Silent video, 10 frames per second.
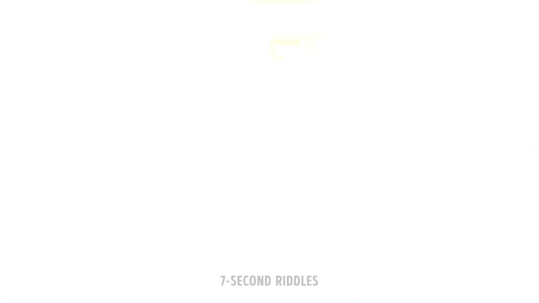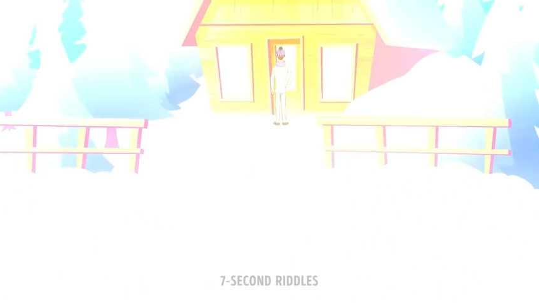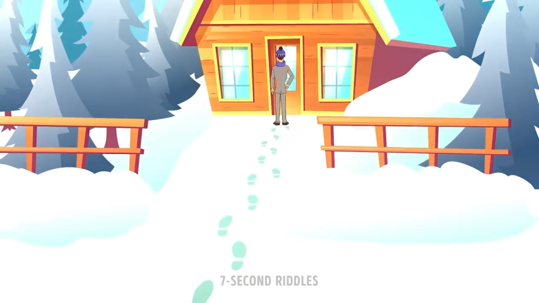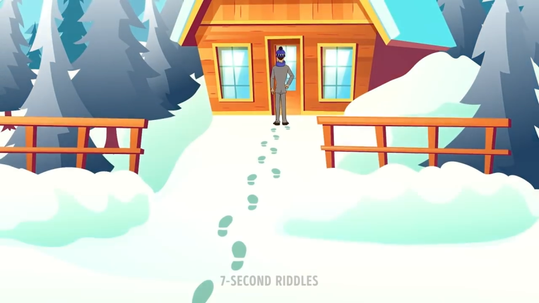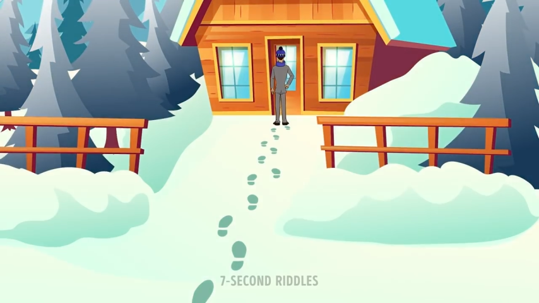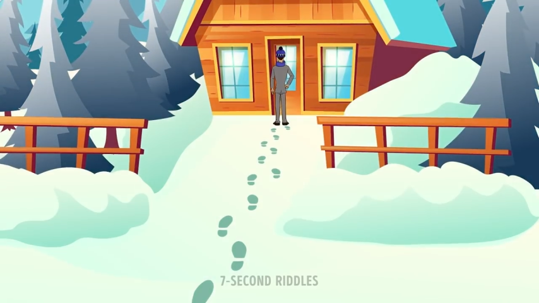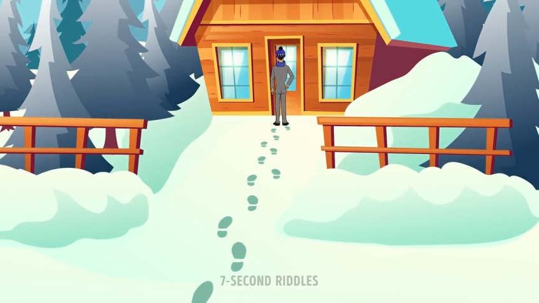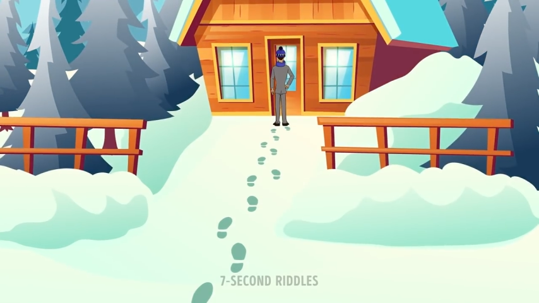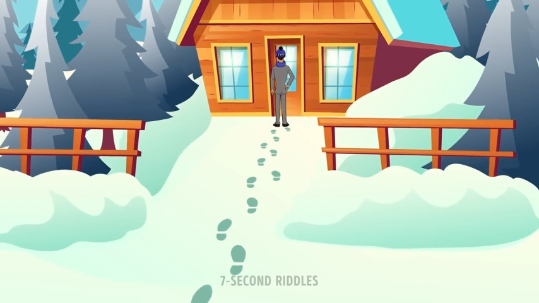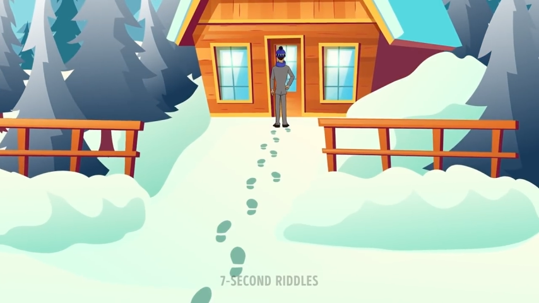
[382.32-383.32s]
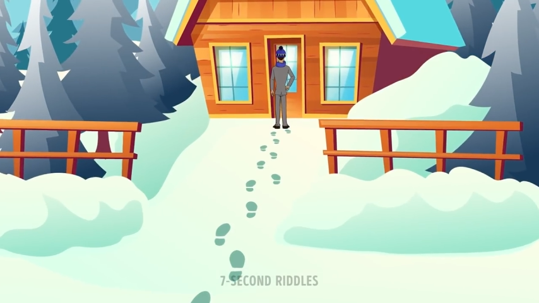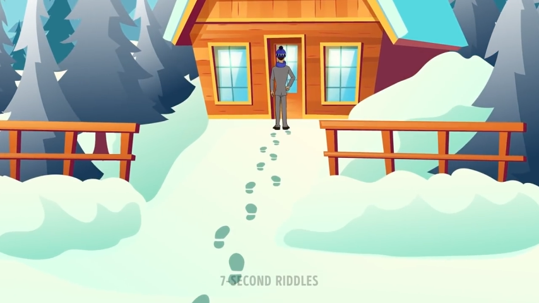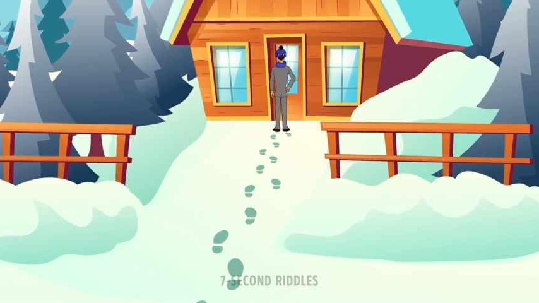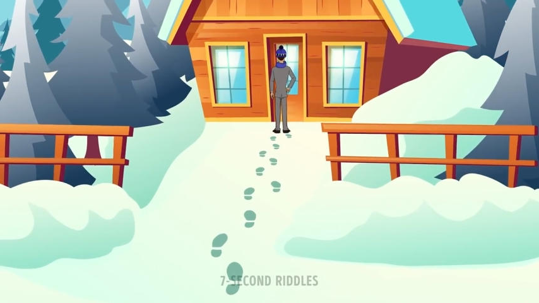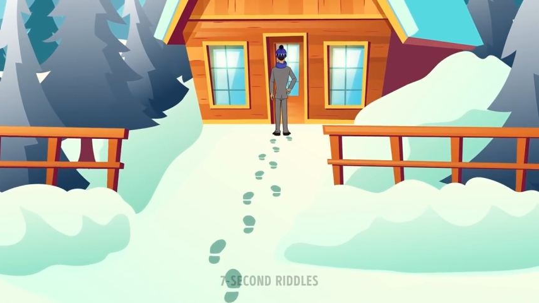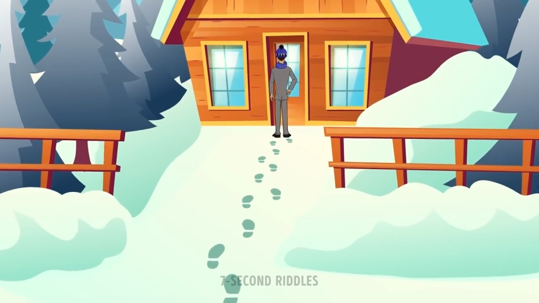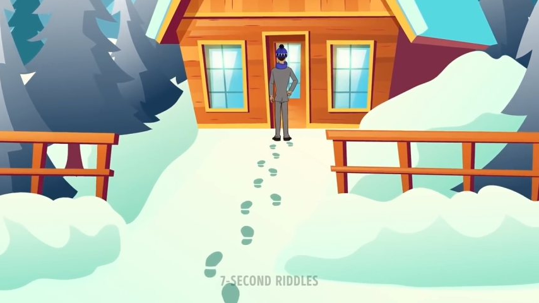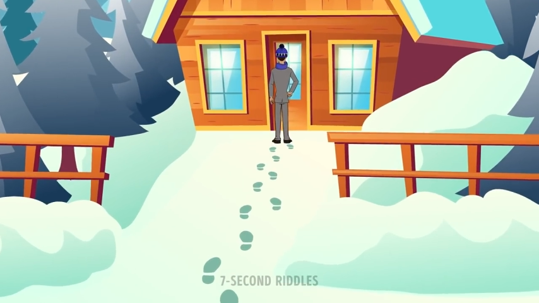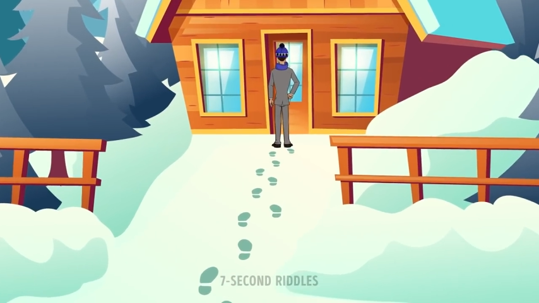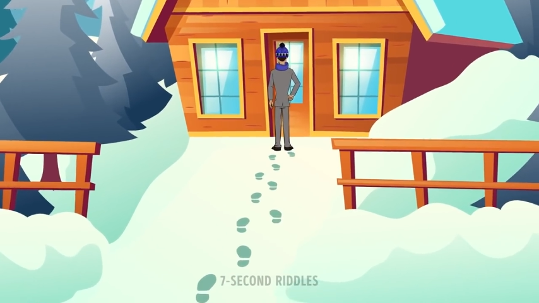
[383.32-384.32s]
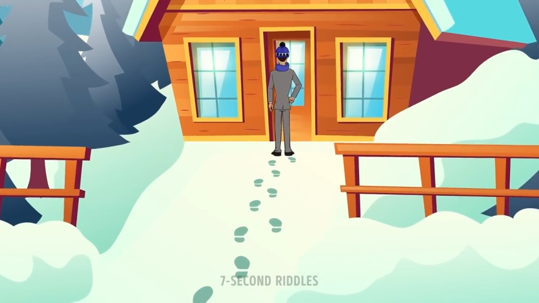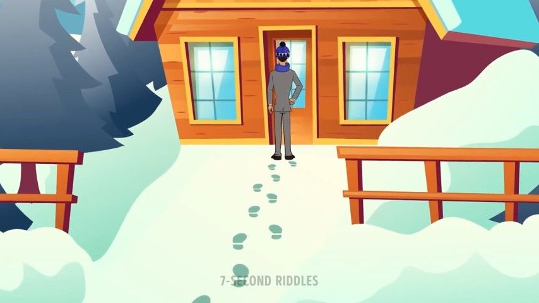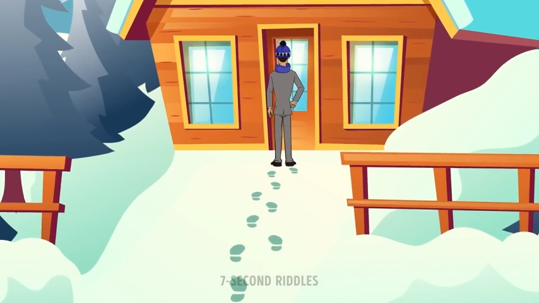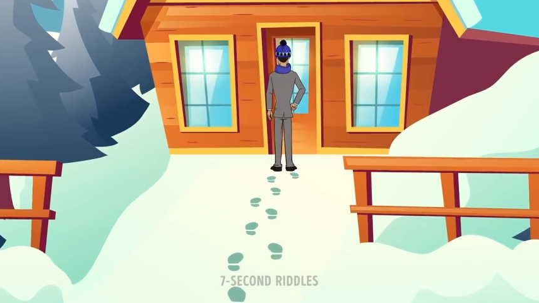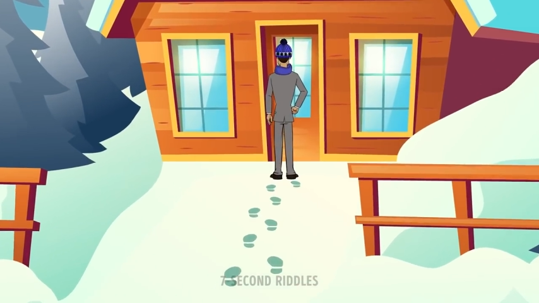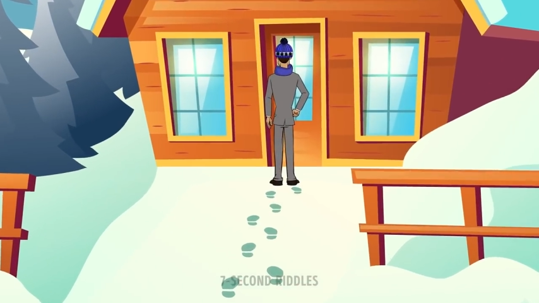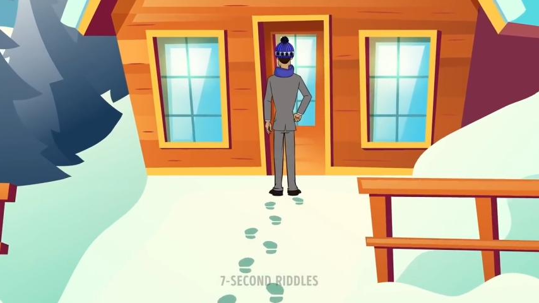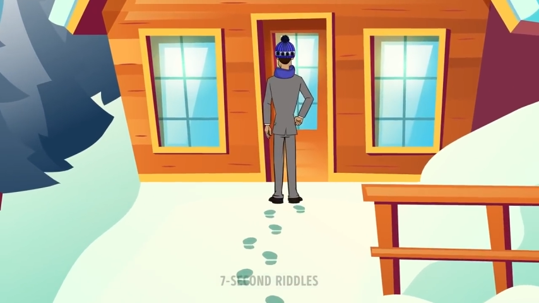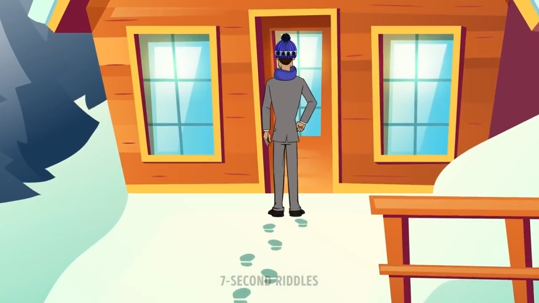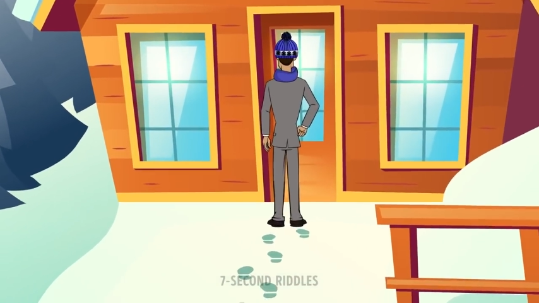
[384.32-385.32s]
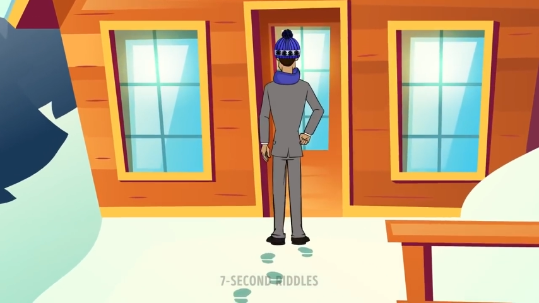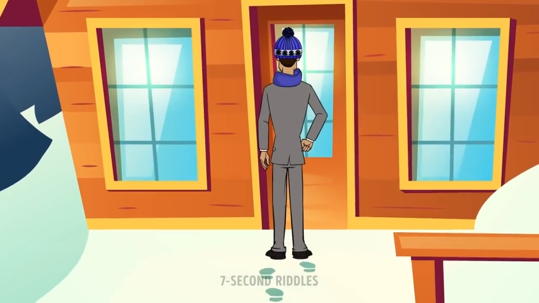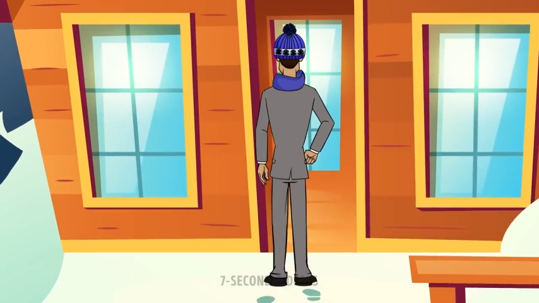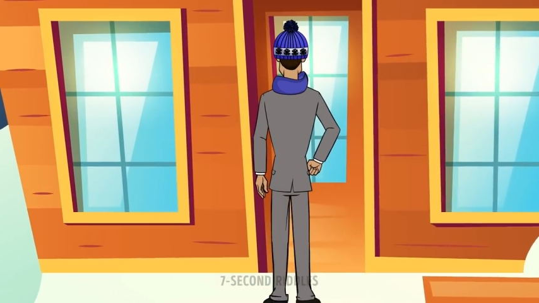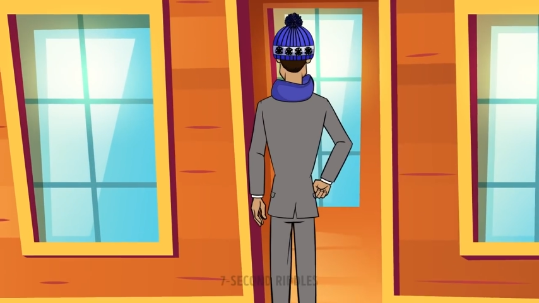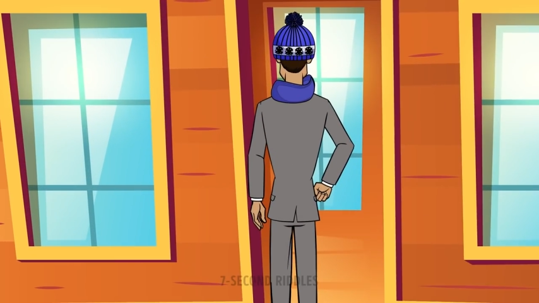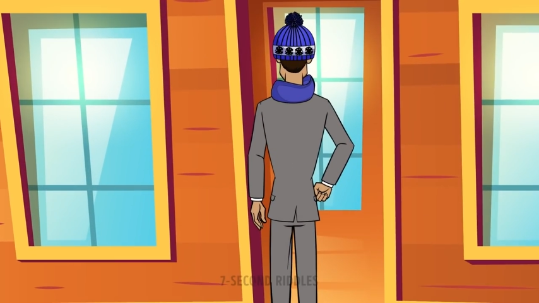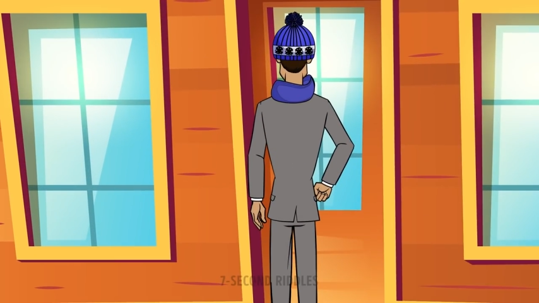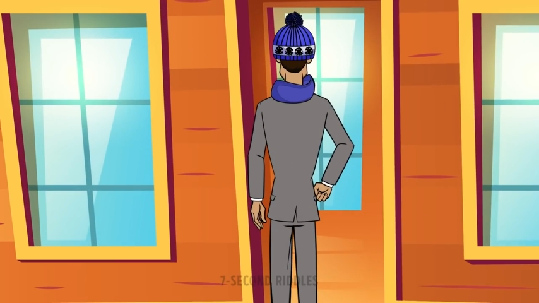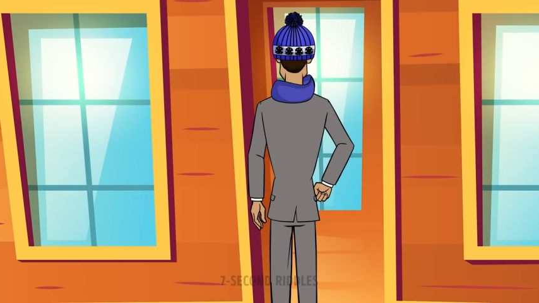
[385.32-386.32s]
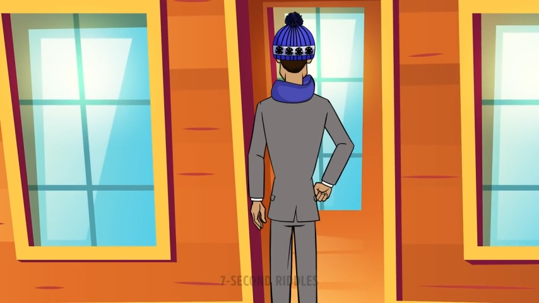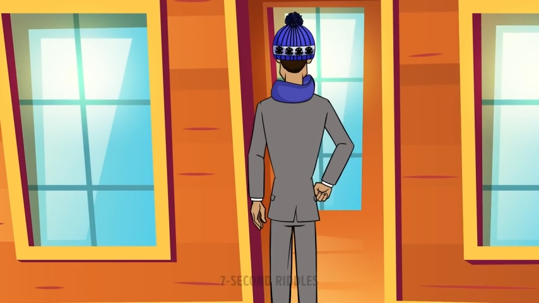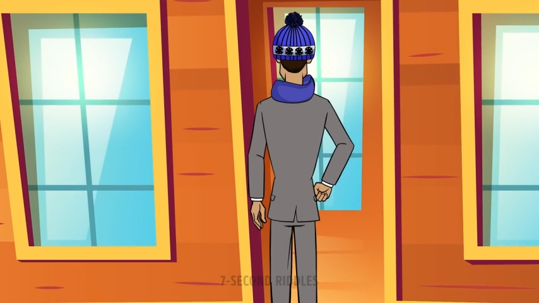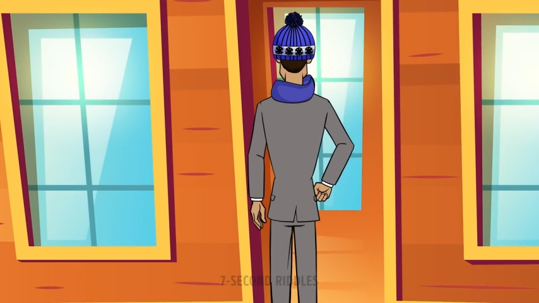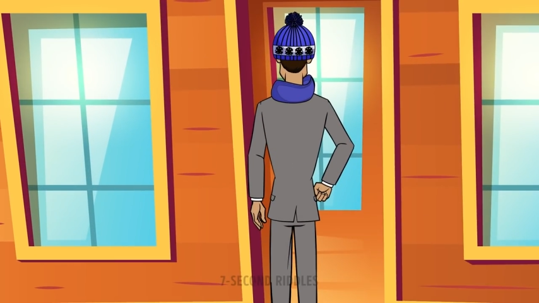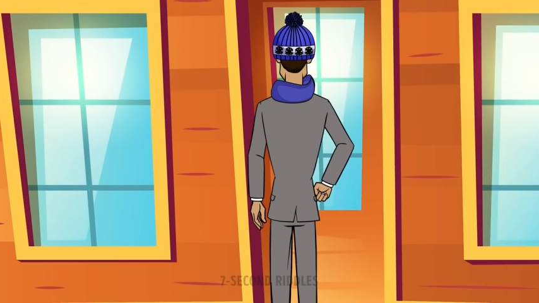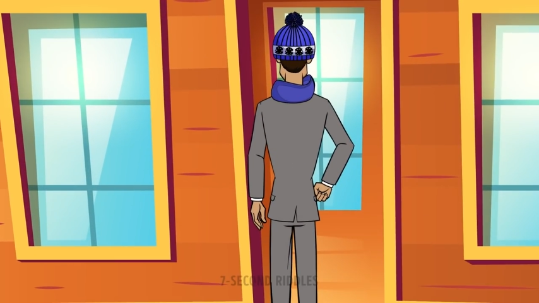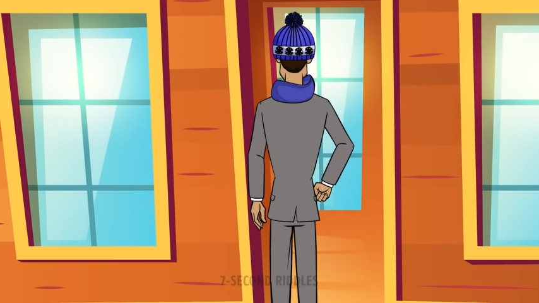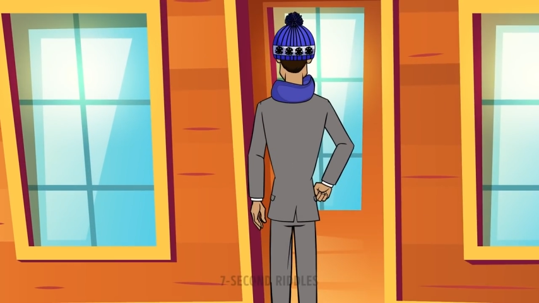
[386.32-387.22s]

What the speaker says: Nobody's mouth can be seen.